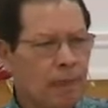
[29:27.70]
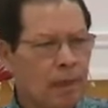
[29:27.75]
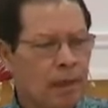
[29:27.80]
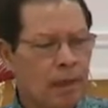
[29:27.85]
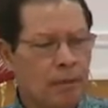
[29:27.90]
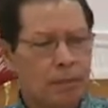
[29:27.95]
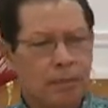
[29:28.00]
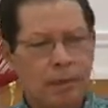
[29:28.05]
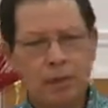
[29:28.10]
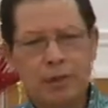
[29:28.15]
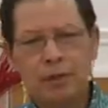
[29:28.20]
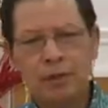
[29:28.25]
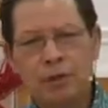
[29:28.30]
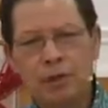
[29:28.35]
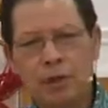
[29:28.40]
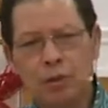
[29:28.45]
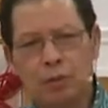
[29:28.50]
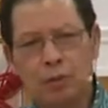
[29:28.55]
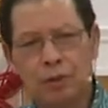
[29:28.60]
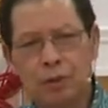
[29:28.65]
And really, you
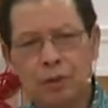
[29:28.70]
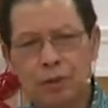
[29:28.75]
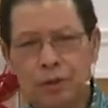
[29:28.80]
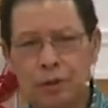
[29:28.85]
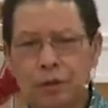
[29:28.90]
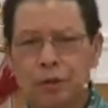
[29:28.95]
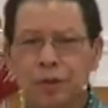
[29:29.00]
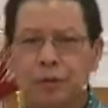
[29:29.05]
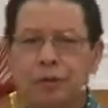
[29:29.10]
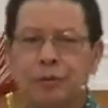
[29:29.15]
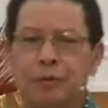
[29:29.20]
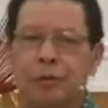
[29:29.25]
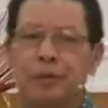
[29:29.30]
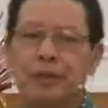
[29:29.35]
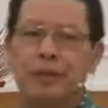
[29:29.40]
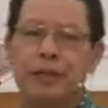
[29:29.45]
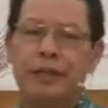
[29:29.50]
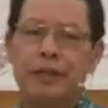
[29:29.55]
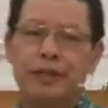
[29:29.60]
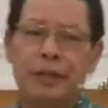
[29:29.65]
know when you're doing, when you're
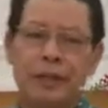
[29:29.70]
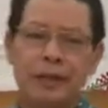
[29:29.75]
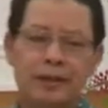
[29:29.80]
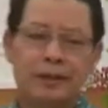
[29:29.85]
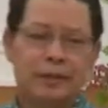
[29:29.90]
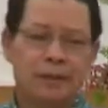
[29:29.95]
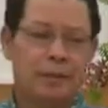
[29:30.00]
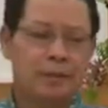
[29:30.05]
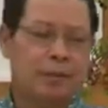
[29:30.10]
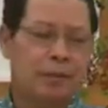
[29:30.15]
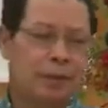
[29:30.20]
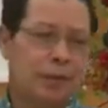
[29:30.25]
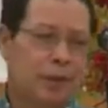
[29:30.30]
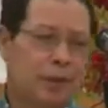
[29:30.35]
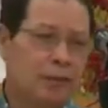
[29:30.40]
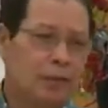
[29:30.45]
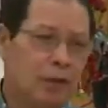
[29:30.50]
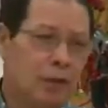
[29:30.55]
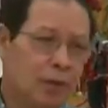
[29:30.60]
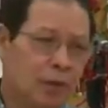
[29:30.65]
getting down to the point
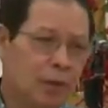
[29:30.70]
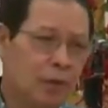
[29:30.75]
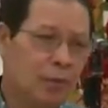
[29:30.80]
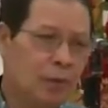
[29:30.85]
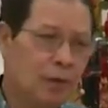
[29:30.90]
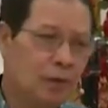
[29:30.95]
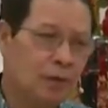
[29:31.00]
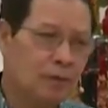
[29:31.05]
of loving them right,